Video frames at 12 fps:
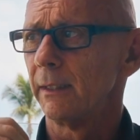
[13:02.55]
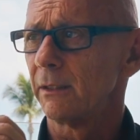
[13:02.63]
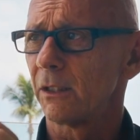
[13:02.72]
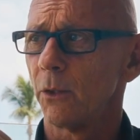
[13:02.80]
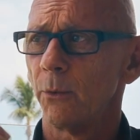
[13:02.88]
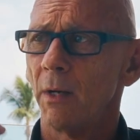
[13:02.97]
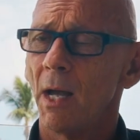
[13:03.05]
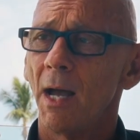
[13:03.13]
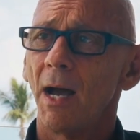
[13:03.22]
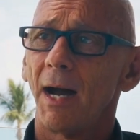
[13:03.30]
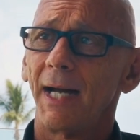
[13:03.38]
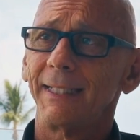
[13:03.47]
So
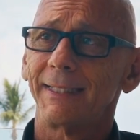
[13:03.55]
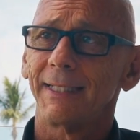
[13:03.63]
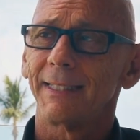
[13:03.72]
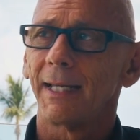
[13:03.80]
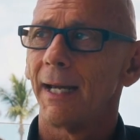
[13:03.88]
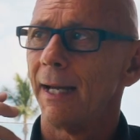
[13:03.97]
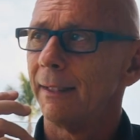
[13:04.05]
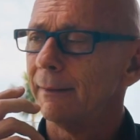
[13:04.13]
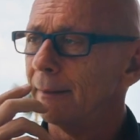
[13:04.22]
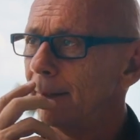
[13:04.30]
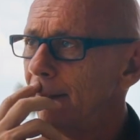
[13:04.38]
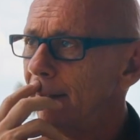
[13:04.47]
I did that,
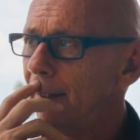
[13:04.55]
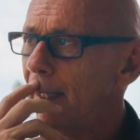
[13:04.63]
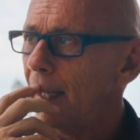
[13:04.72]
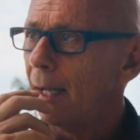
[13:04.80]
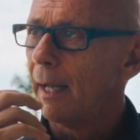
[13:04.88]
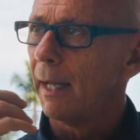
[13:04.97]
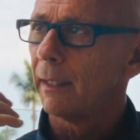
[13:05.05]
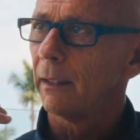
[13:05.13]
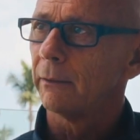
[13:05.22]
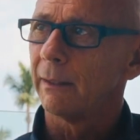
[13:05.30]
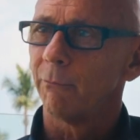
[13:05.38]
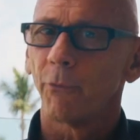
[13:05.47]
and
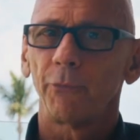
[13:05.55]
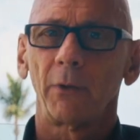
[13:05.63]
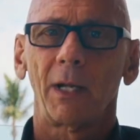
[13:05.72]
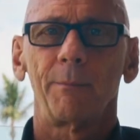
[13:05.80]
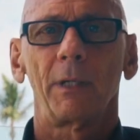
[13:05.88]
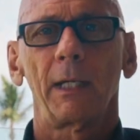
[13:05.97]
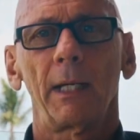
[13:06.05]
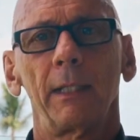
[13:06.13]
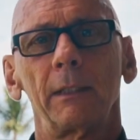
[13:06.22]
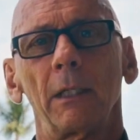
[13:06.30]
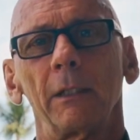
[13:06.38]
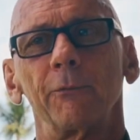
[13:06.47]
I'll never forget, my head
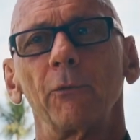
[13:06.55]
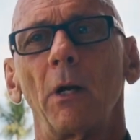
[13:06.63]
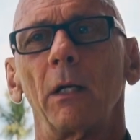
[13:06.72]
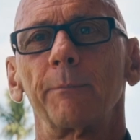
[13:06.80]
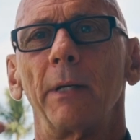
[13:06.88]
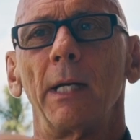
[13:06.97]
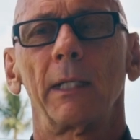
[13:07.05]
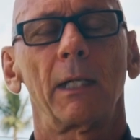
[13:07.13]
kind of rocked back,